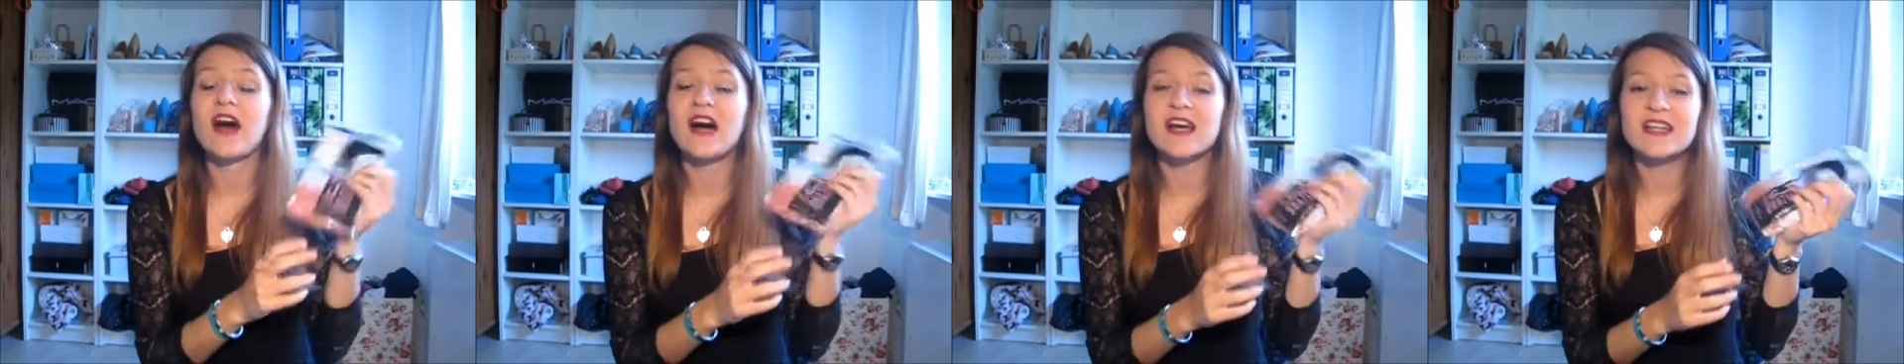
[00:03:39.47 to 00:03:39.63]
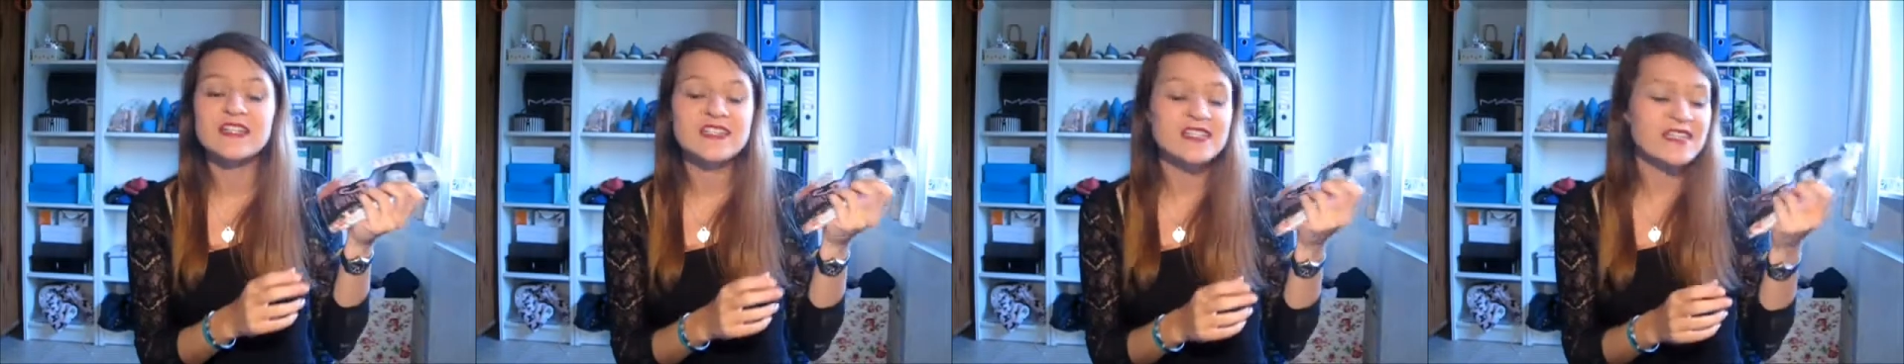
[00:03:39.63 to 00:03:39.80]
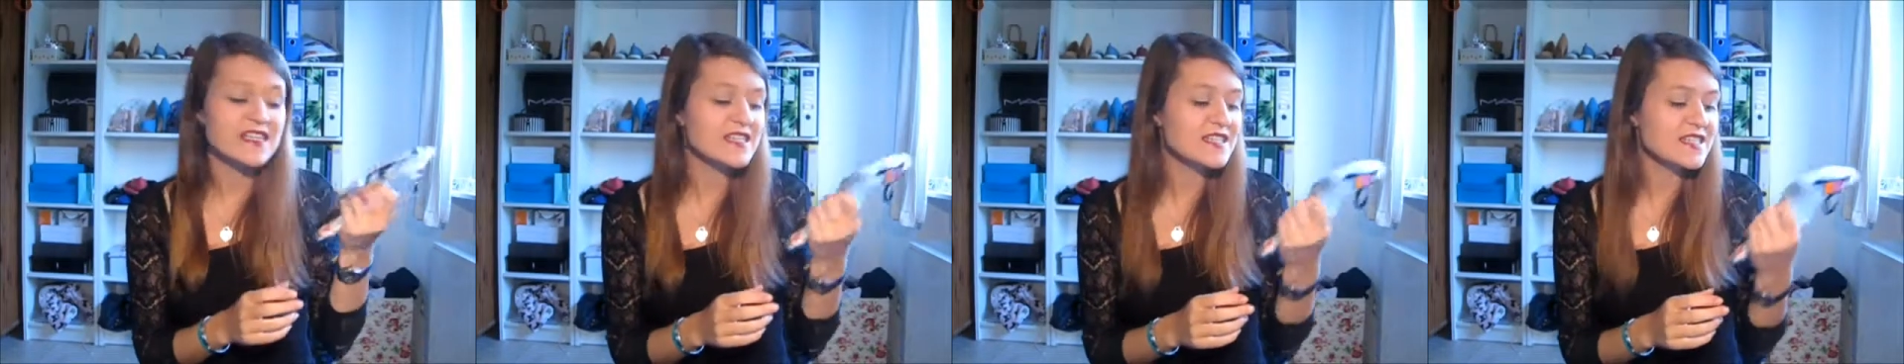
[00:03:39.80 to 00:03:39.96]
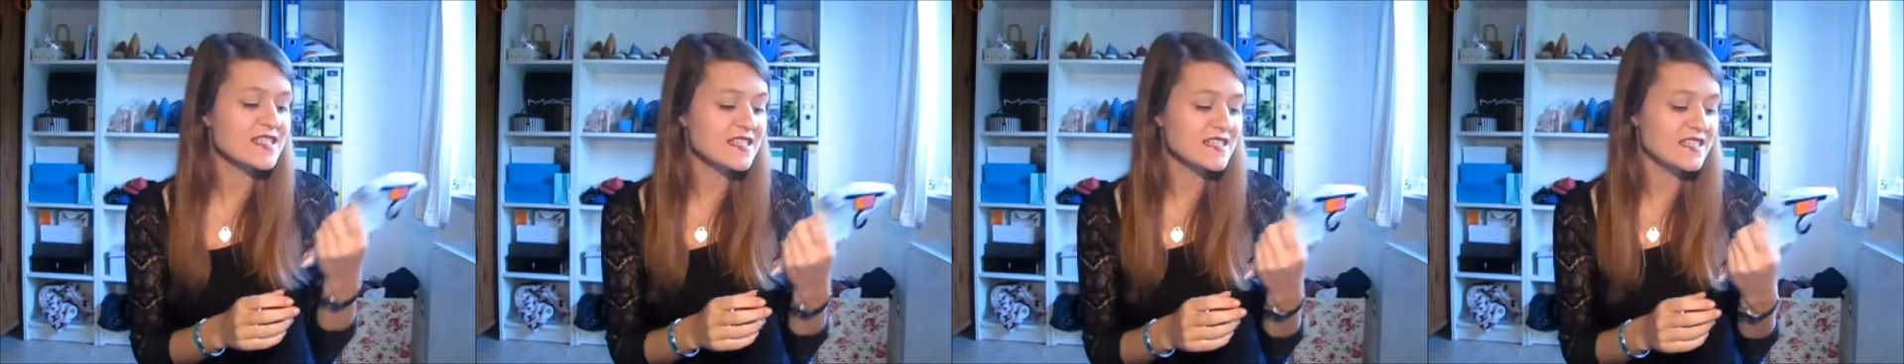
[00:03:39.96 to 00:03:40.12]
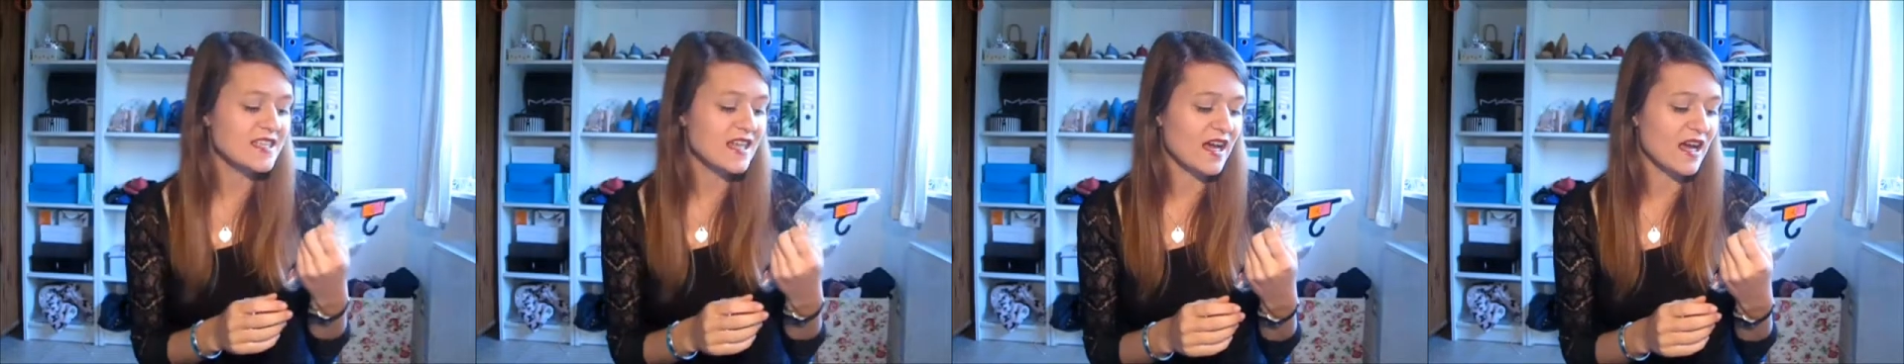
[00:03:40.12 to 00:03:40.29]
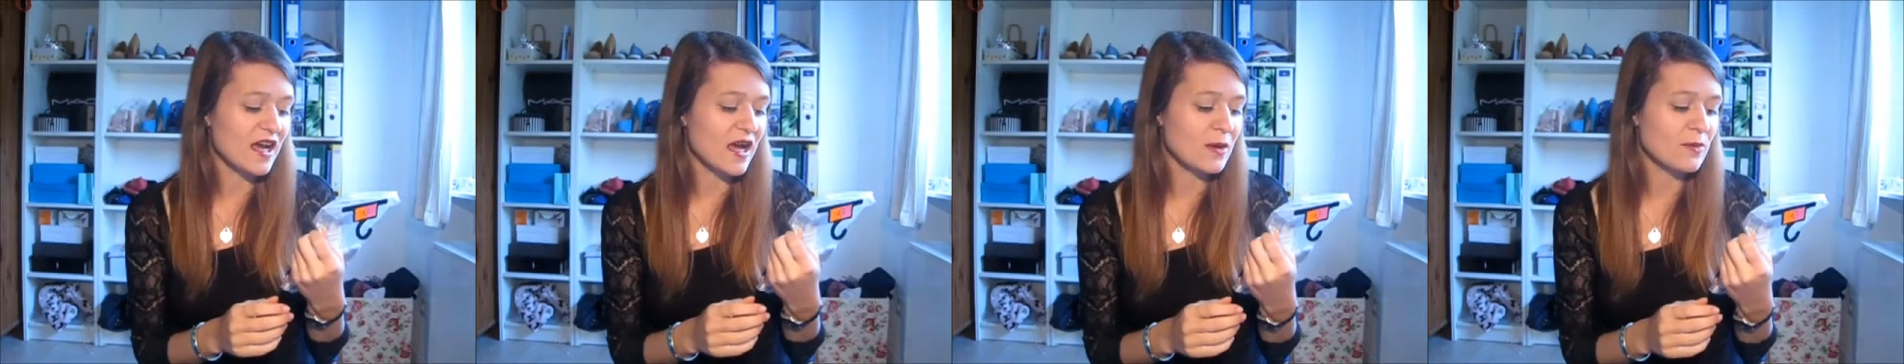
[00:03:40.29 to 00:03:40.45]
undies
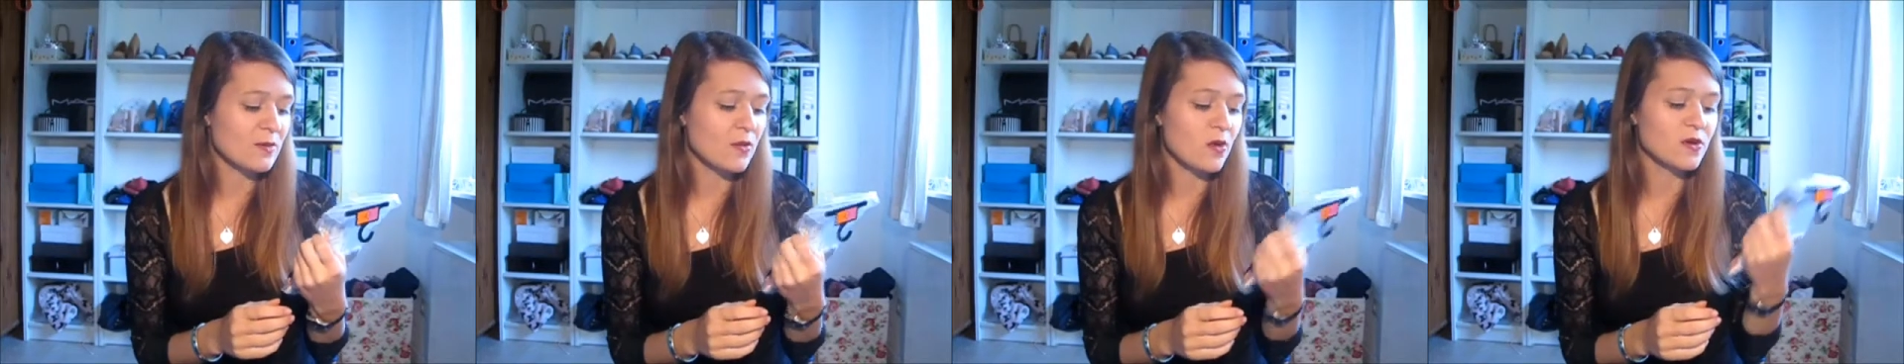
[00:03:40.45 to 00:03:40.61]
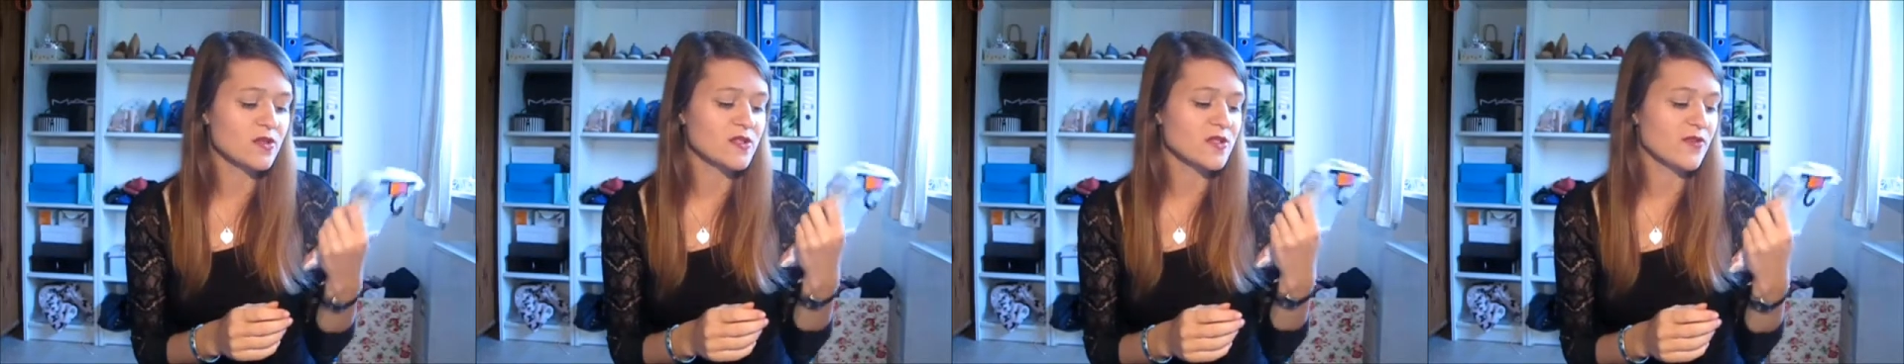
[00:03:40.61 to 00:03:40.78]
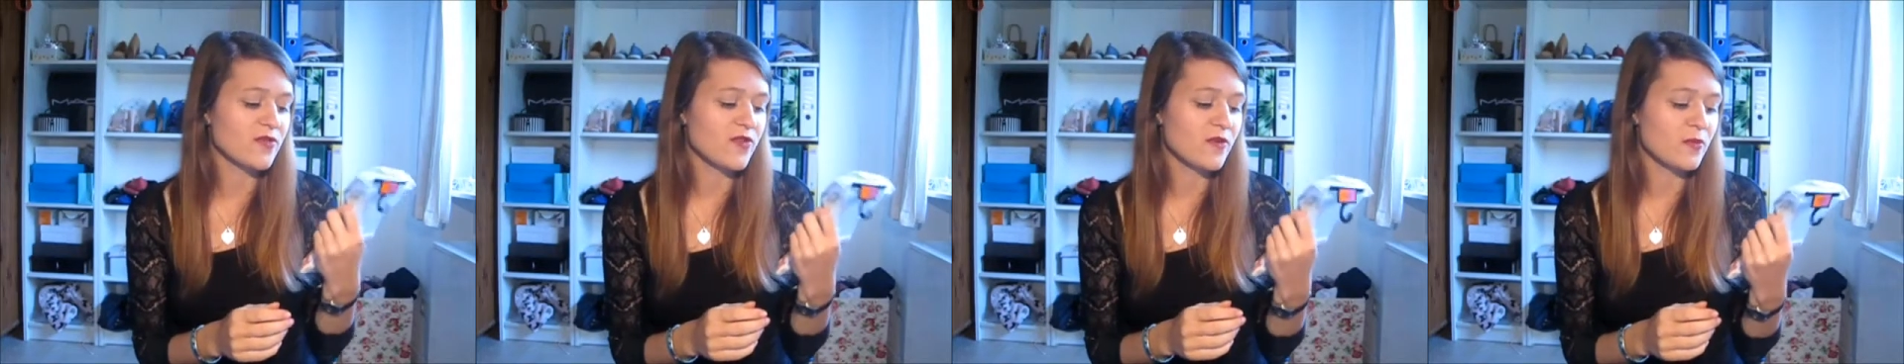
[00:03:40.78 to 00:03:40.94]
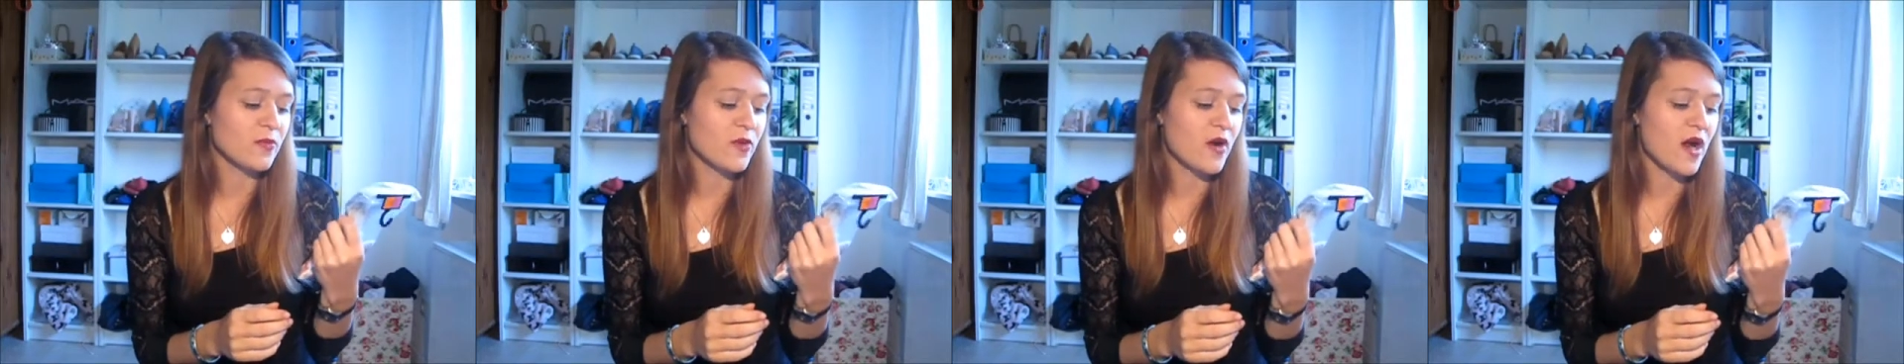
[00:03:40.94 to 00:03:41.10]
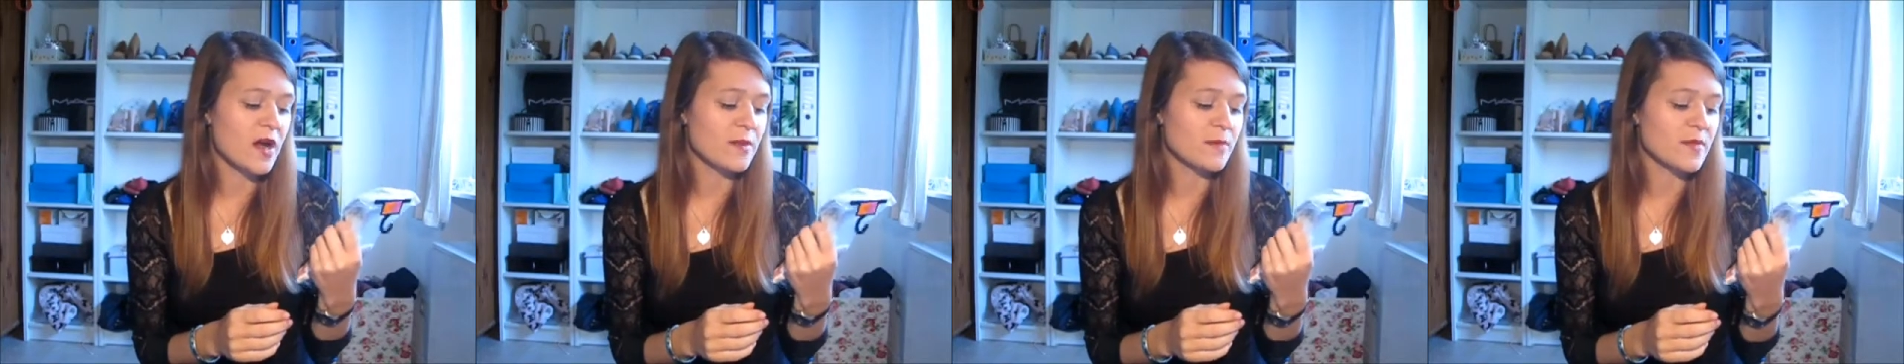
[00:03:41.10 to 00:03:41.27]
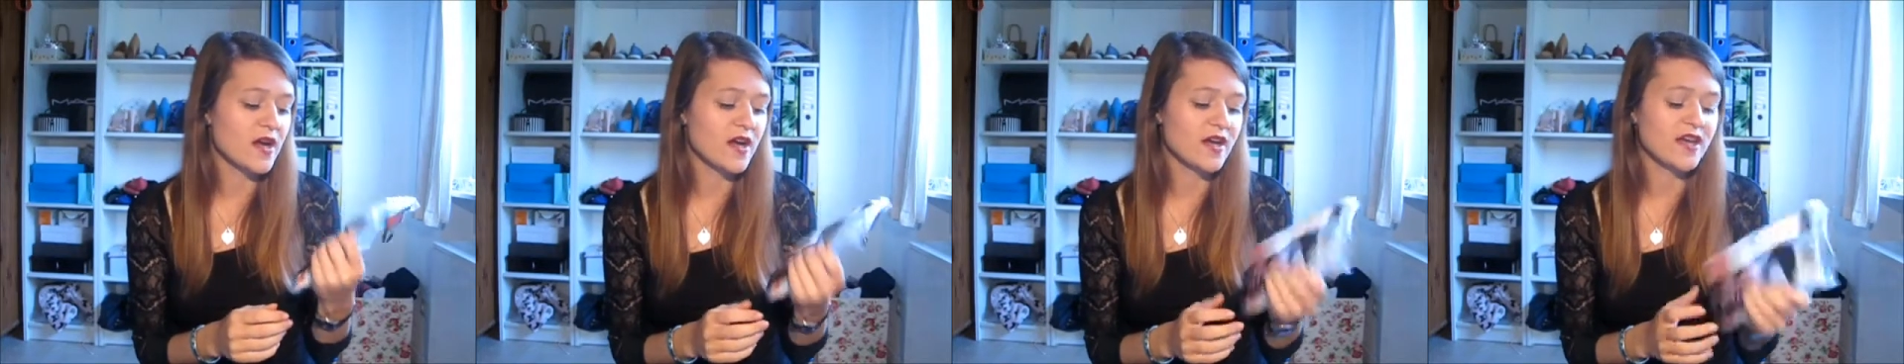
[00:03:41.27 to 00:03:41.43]
also from
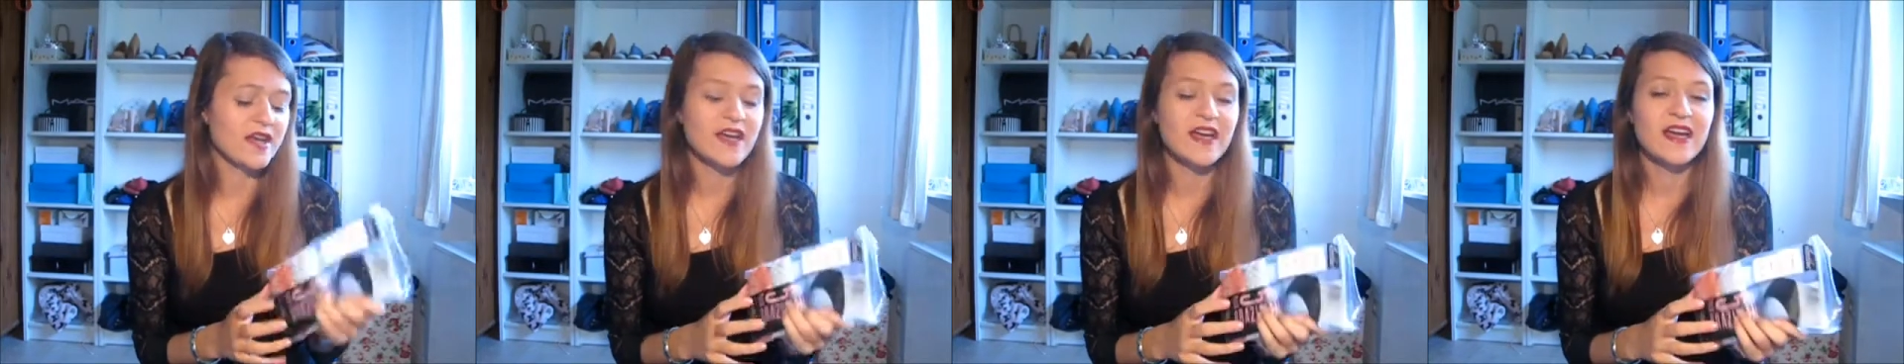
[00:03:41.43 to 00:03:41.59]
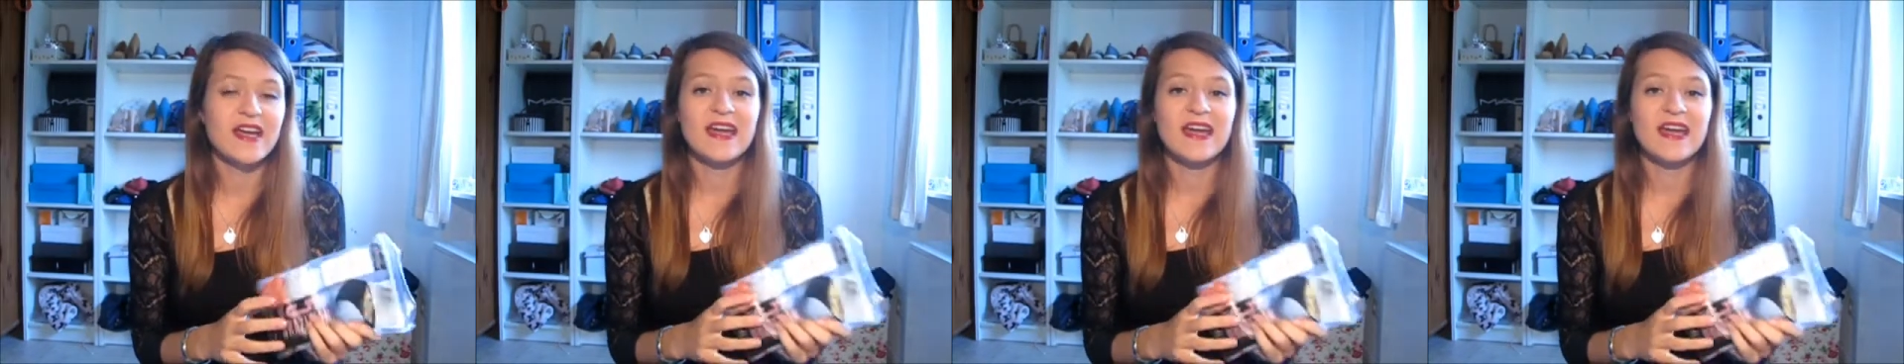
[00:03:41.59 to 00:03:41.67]
Primark.